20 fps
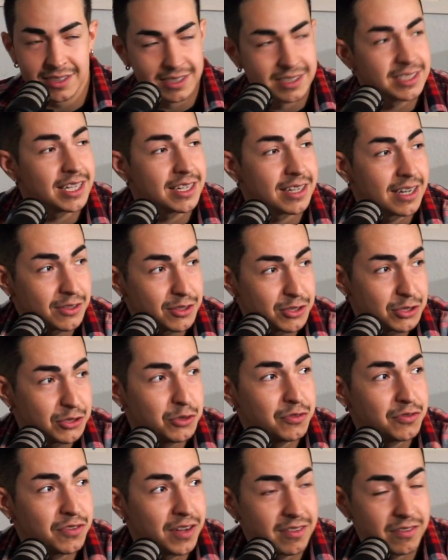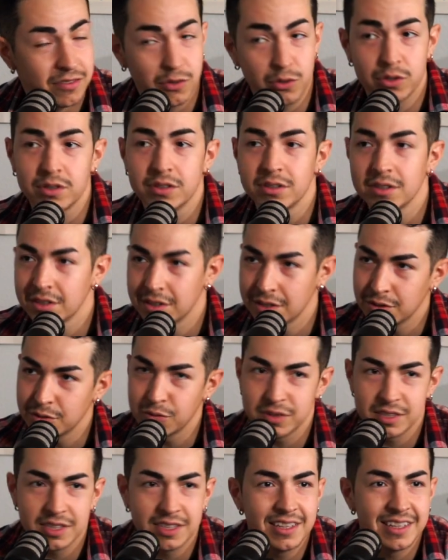shout out to 254,
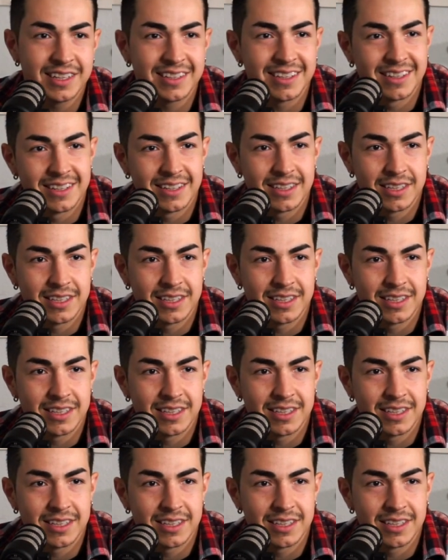was Killeen